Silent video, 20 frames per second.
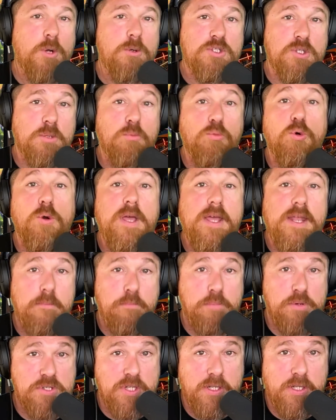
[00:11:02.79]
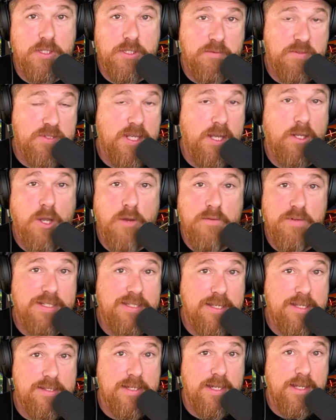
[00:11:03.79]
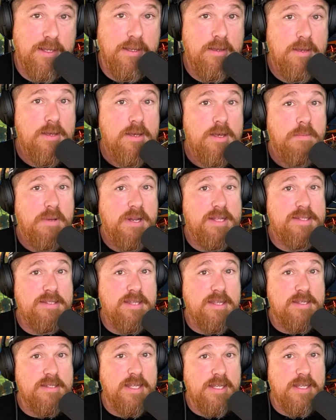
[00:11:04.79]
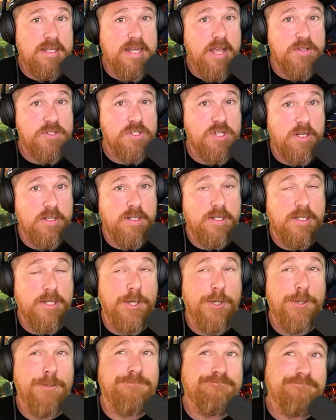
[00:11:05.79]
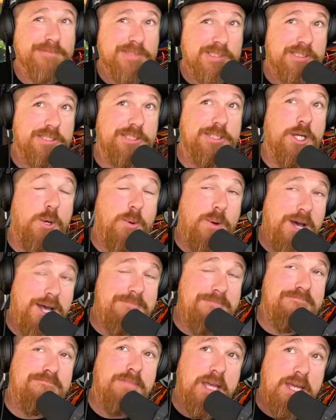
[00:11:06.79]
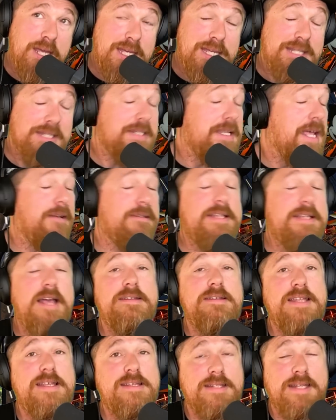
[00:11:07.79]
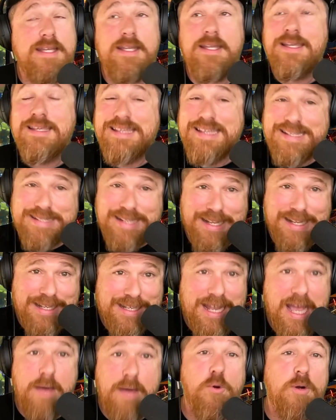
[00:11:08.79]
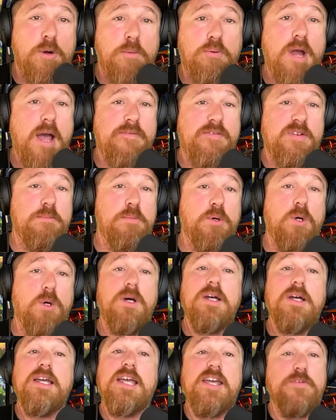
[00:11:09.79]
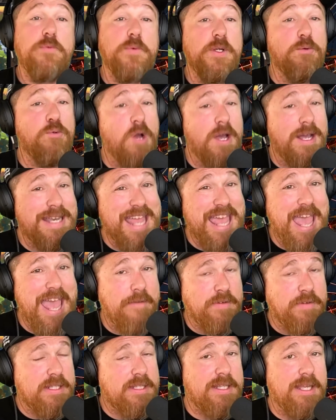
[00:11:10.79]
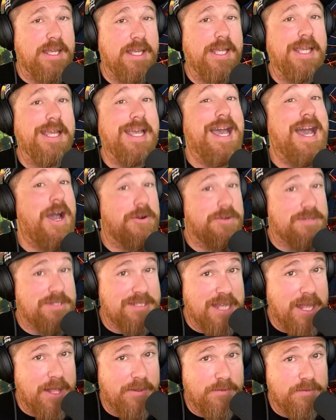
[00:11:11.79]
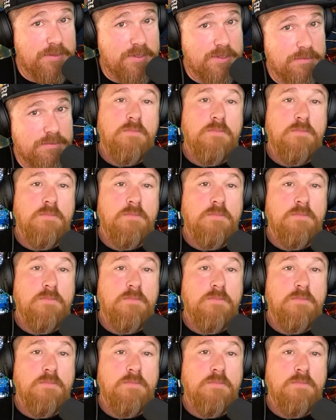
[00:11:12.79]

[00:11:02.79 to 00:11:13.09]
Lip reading: some rent and percentage of sale over to Disney. But as Disney now started to go, you know what? Downtown Disney is a lot more profitable if we run everything ourselves.